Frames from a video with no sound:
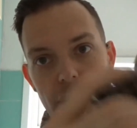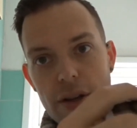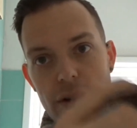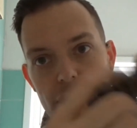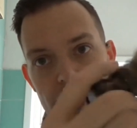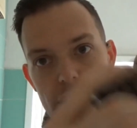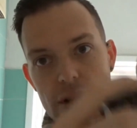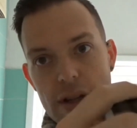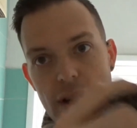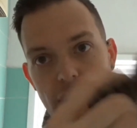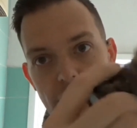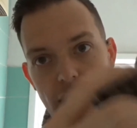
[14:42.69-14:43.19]

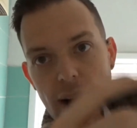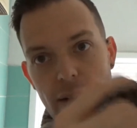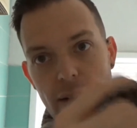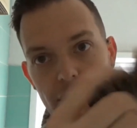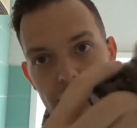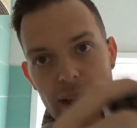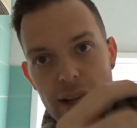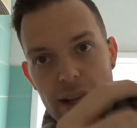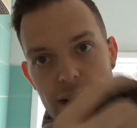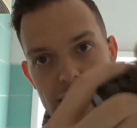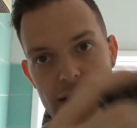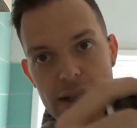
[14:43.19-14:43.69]
just how
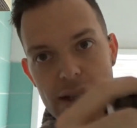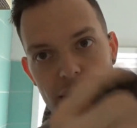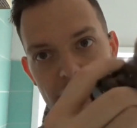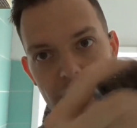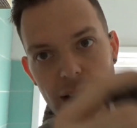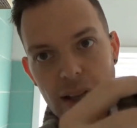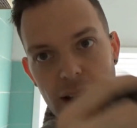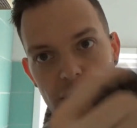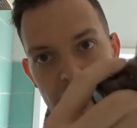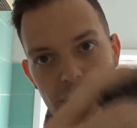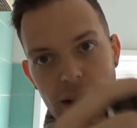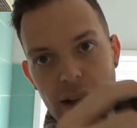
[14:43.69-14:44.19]
easily
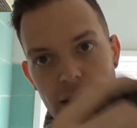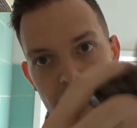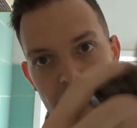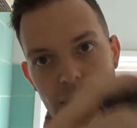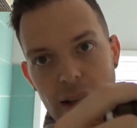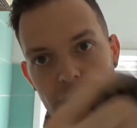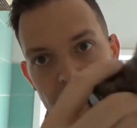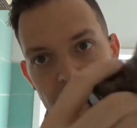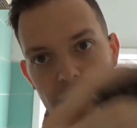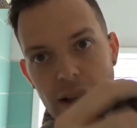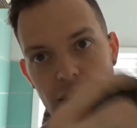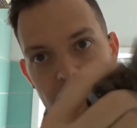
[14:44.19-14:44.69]

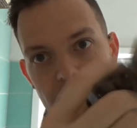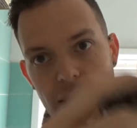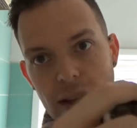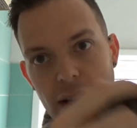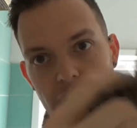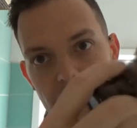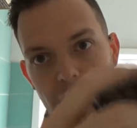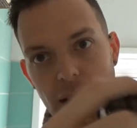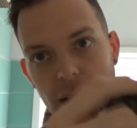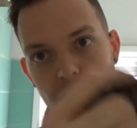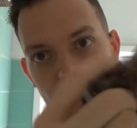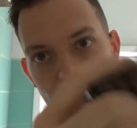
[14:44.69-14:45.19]

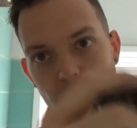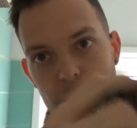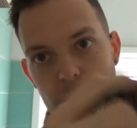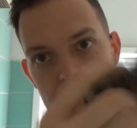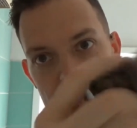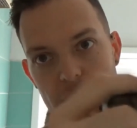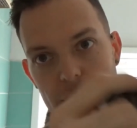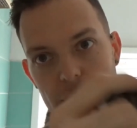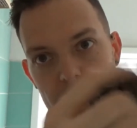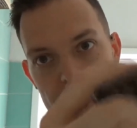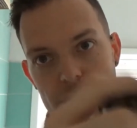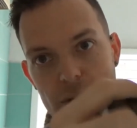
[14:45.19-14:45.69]
it whips
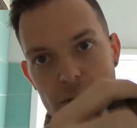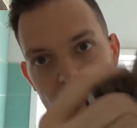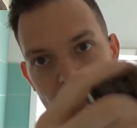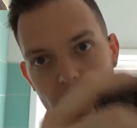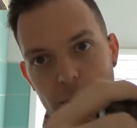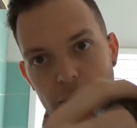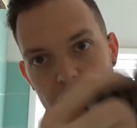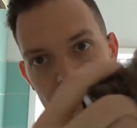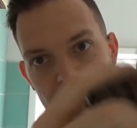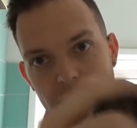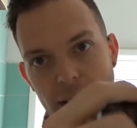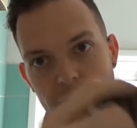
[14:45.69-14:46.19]
up a storm
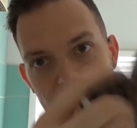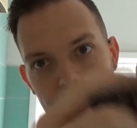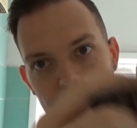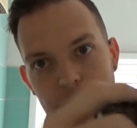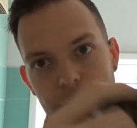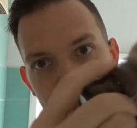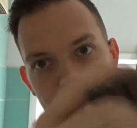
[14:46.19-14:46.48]
in there.